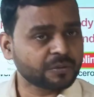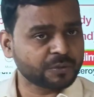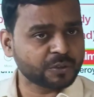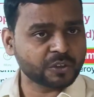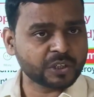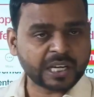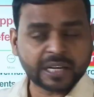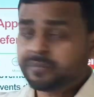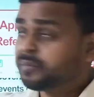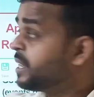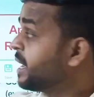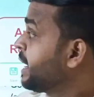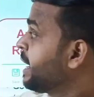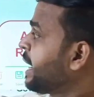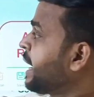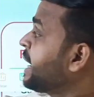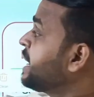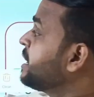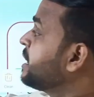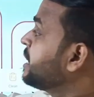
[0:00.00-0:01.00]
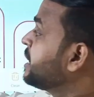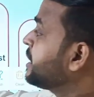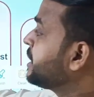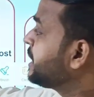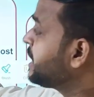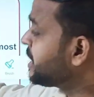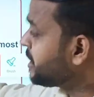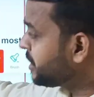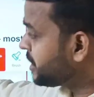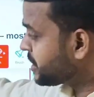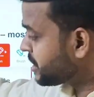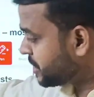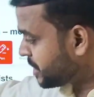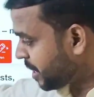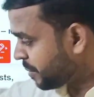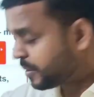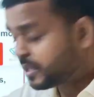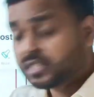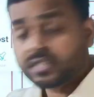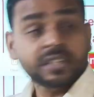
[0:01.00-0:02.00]
of your time and read these
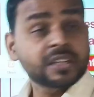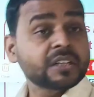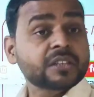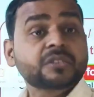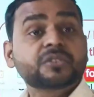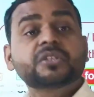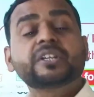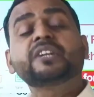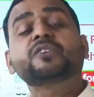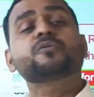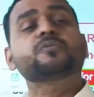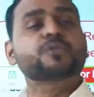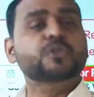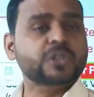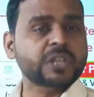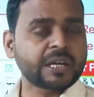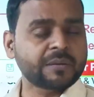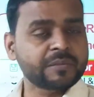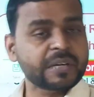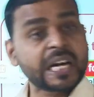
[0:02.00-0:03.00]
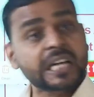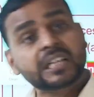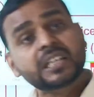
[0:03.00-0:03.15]
chapters 3 to 4 times,